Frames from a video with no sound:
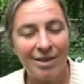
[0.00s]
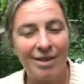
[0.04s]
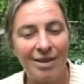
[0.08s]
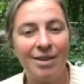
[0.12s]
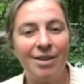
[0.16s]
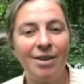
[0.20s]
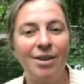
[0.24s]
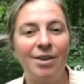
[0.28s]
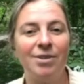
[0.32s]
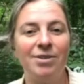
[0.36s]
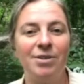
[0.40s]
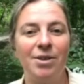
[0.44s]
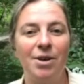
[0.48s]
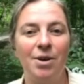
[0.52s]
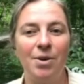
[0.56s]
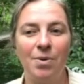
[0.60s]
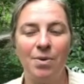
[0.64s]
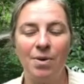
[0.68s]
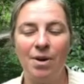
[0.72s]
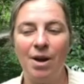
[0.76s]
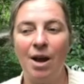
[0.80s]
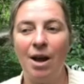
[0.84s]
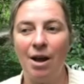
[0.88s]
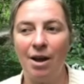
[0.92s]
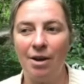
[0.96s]
And
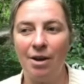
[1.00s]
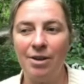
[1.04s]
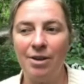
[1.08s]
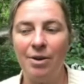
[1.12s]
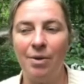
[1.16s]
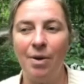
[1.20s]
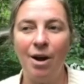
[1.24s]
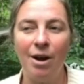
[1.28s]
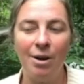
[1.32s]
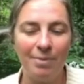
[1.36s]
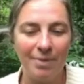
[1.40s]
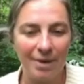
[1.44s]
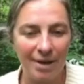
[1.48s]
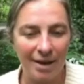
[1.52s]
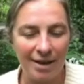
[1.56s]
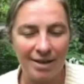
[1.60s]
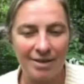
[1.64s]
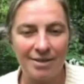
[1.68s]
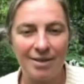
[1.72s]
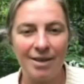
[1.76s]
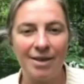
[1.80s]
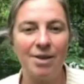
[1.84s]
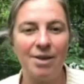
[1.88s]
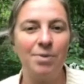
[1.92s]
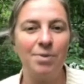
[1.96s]
also,
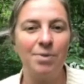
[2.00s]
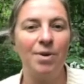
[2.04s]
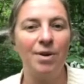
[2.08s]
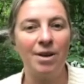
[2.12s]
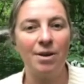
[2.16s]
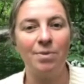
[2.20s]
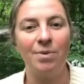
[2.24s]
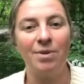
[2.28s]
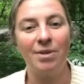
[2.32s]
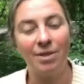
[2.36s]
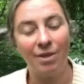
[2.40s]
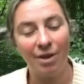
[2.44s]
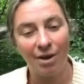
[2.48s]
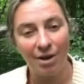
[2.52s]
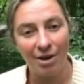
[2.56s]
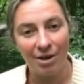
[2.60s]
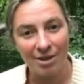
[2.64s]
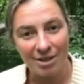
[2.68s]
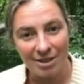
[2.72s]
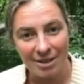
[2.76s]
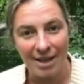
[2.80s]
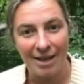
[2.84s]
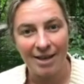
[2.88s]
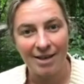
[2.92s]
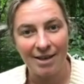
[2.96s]
harmonizing and working with
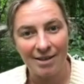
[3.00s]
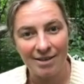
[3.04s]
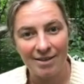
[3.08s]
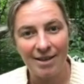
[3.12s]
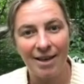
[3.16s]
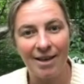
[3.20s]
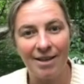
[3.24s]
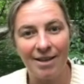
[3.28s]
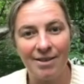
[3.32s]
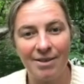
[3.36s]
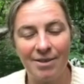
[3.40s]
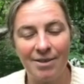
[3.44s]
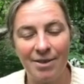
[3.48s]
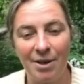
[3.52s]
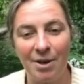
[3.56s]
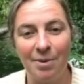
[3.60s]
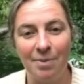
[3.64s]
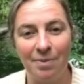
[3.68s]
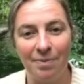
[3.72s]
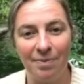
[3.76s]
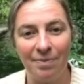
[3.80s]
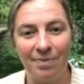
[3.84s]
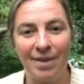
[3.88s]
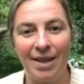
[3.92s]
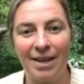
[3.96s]
large data sets,
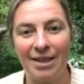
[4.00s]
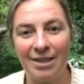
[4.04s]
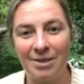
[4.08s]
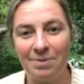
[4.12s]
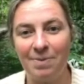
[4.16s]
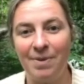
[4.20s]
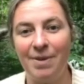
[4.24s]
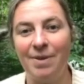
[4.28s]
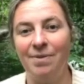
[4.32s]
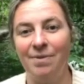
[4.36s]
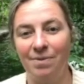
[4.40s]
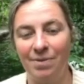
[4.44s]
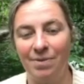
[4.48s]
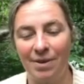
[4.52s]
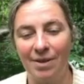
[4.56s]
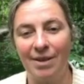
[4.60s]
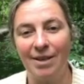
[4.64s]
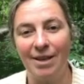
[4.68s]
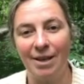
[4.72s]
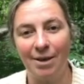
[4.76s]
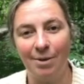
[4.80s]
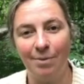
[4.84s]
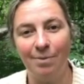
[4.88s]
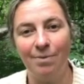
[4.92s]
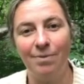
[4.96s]
that's been really
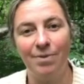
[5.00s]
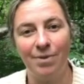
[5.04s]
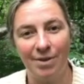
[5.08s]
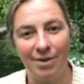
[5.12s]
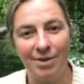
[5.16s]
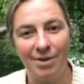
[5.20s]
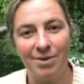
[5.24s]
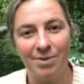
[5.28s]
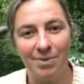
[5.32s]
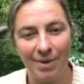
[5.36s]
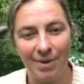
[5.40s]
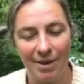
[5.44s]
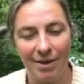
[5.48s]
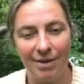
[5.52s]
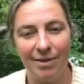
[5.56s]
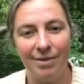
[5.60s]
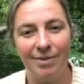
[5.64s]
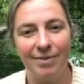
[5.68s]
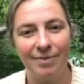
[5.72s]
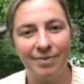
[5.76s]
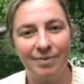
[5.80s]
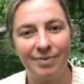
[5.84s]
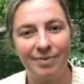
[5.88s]
helpful as well.